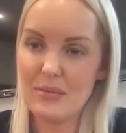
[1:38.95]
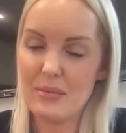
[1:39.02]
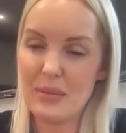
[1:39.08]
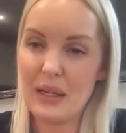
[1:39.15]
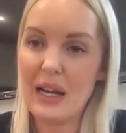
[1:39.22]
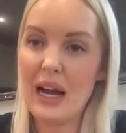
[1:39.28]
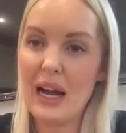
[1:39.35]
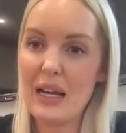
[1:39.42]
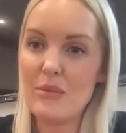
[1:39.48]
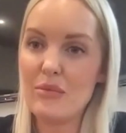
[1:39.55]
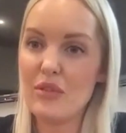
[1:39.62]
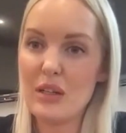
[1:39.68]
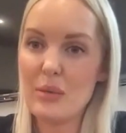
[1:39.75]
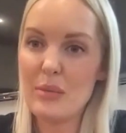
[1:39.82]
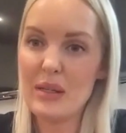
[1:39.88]
became
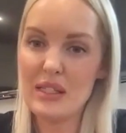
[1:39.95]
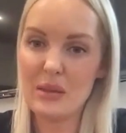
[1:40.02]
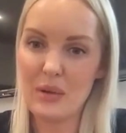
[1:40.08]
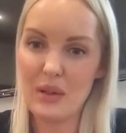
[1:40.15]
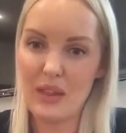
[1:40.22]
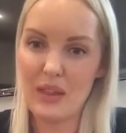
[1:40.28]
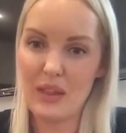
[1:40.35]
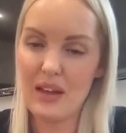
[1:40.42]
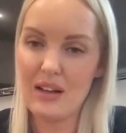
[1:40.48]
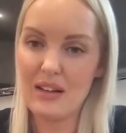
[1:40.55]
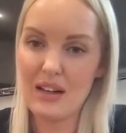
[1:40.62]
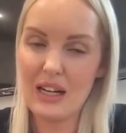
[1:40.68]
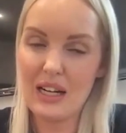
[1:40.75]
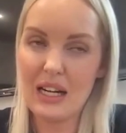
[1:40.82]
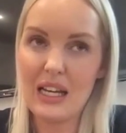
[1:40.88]
really busy with it,
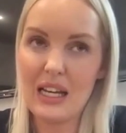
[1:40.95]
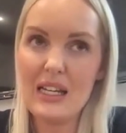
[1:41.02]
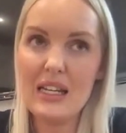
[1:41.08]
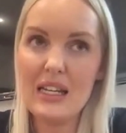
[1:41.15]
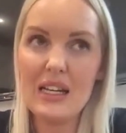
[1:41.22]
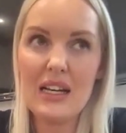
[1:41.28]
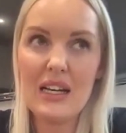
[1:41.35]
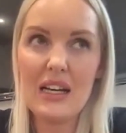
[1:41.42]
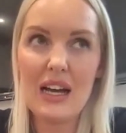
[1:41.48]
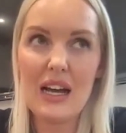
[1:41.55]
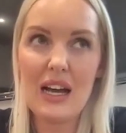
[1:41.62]
luckily.